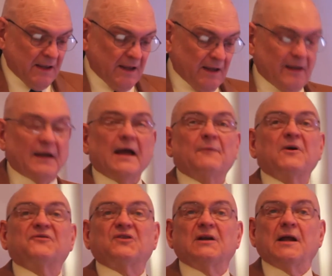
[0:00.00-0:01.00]
Uh, and
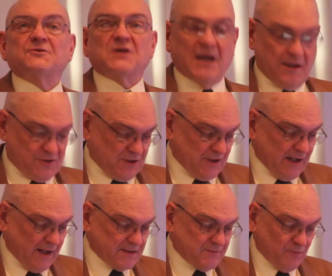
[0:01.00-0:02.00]
we've seen education
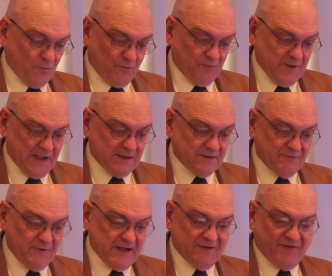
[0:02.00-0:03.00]
as being
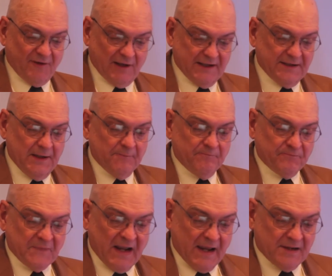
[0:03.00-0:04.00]
redefined
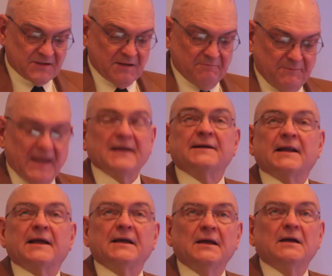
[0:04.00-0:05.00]
as
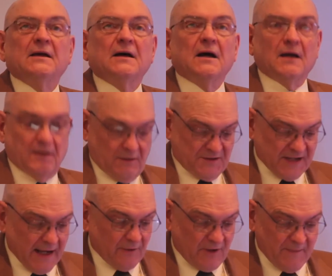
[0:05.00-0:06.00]
mainly uh,
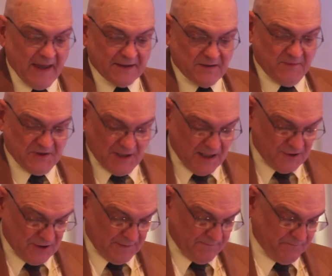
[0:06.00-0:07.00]
salary
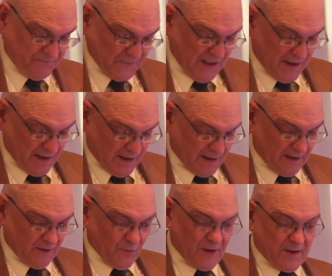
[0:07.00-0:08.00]
maximization. Uh,
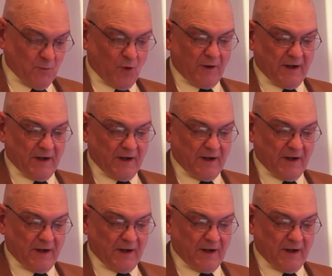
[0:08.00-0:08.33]
one of the more